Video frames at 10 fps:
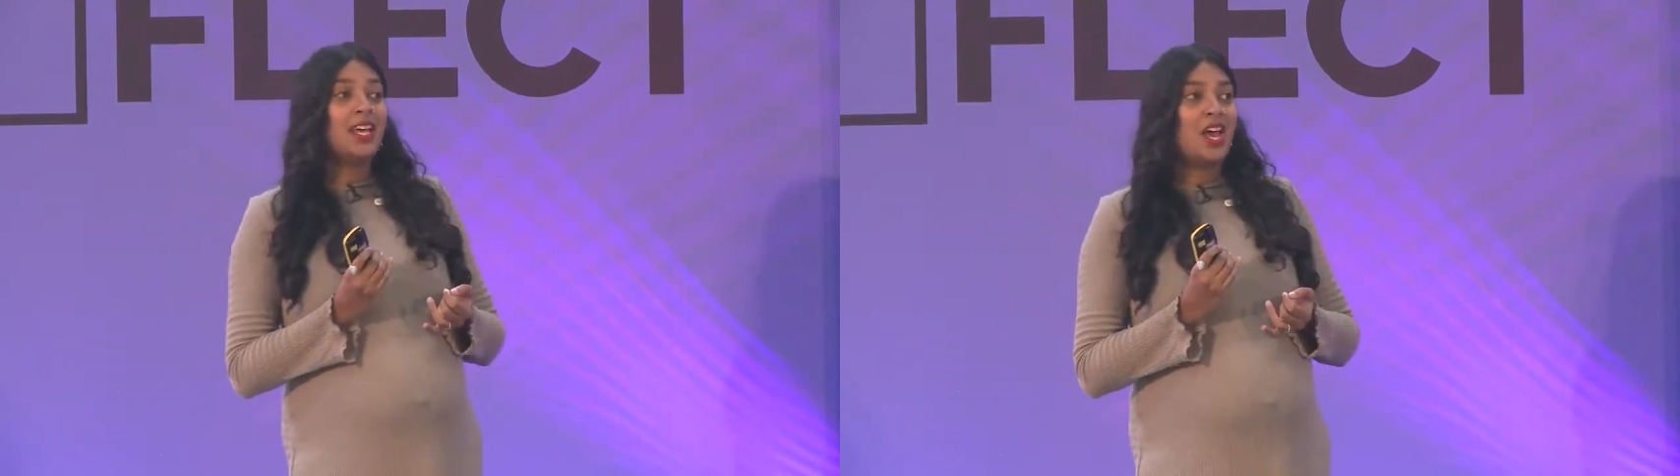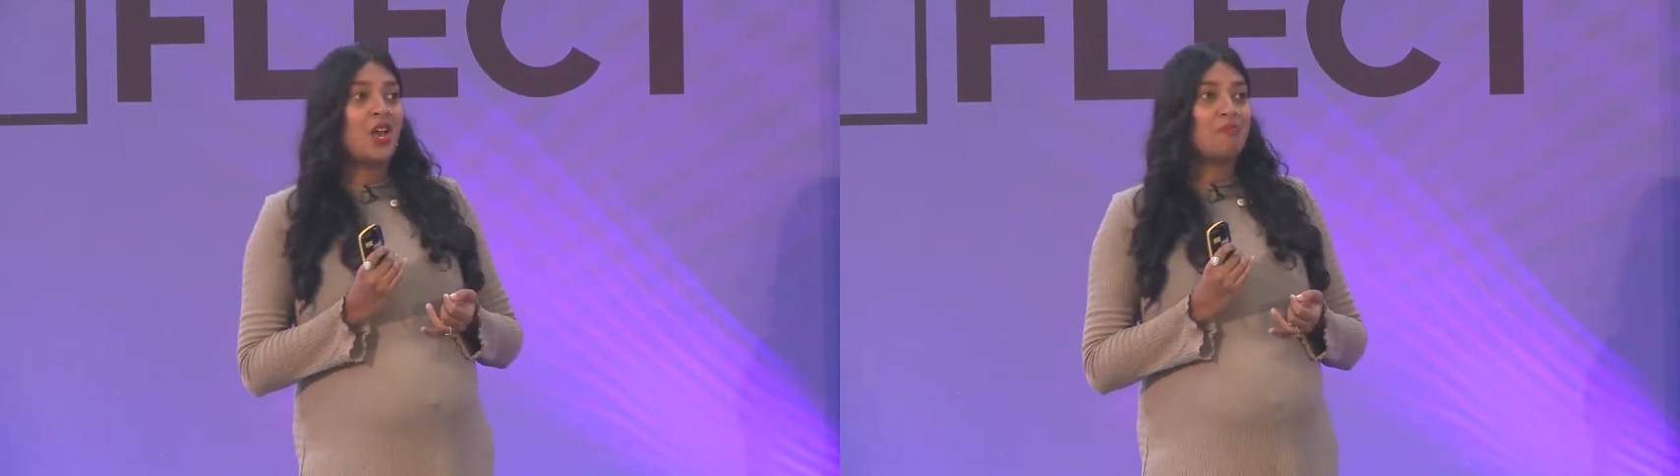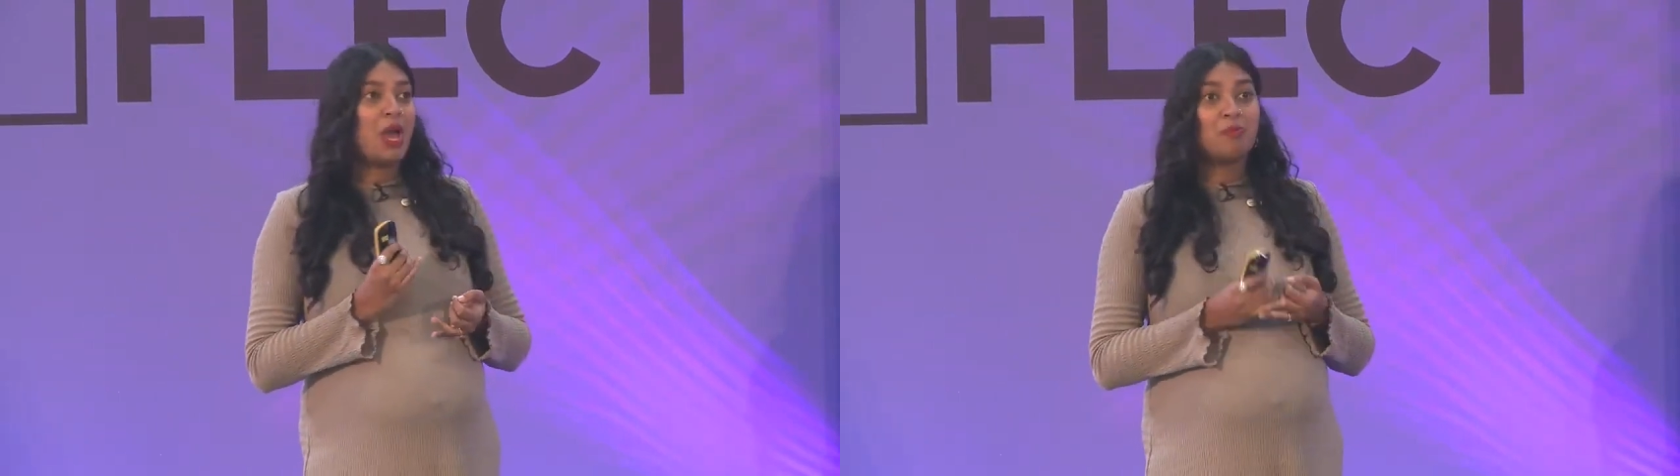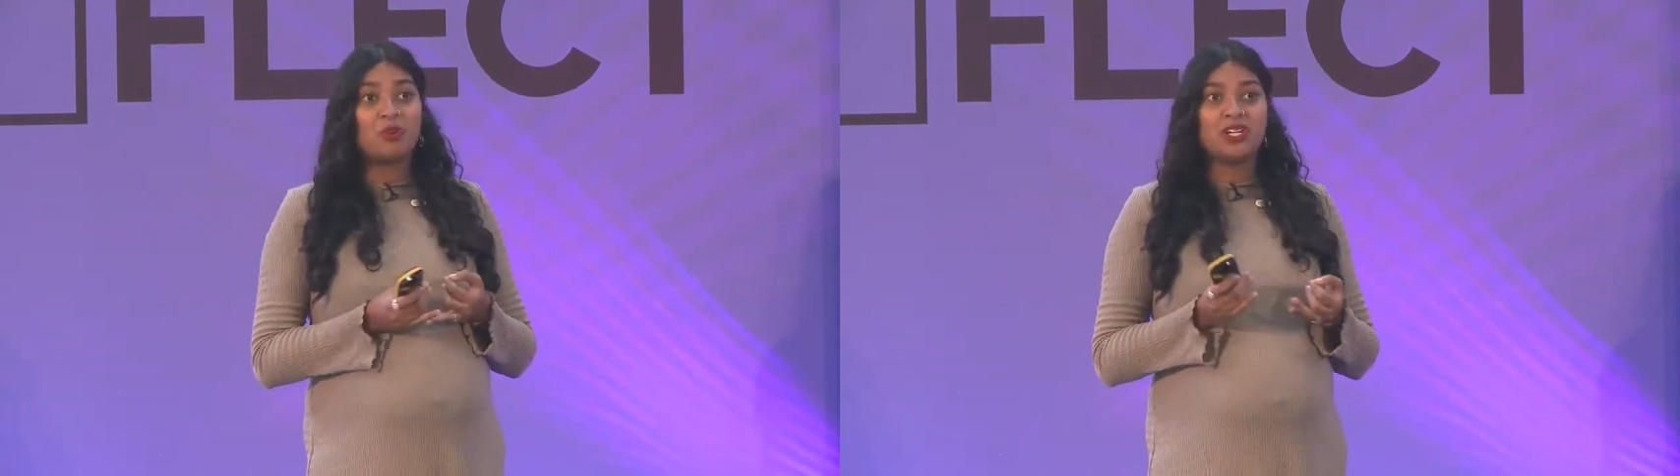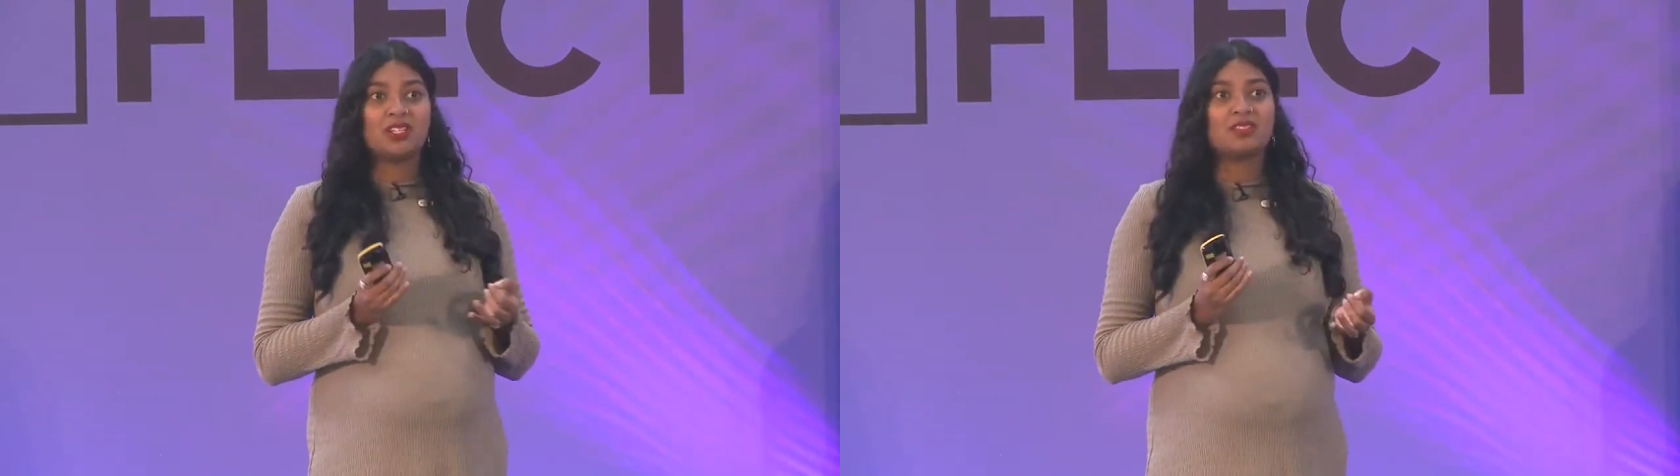
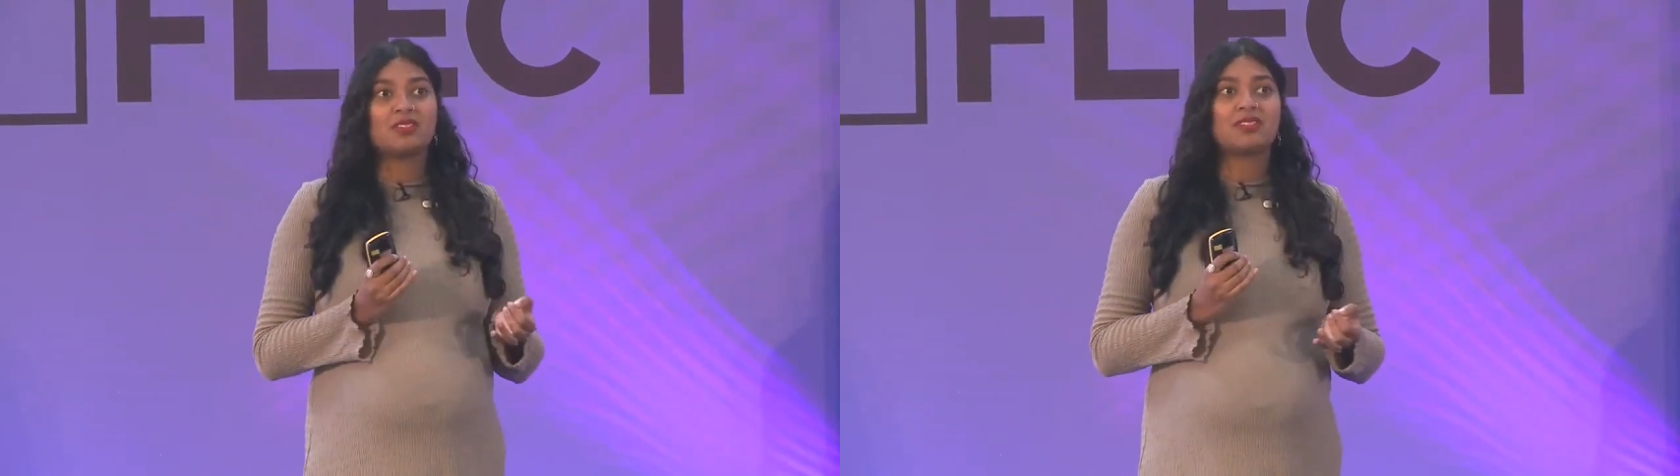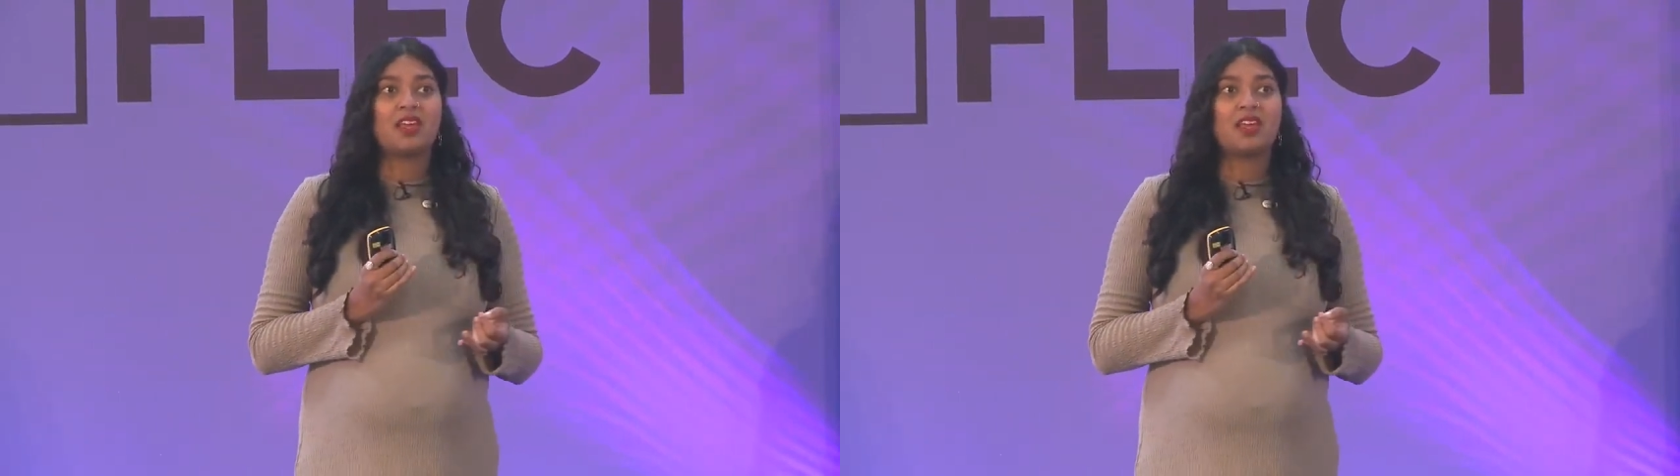Emirates,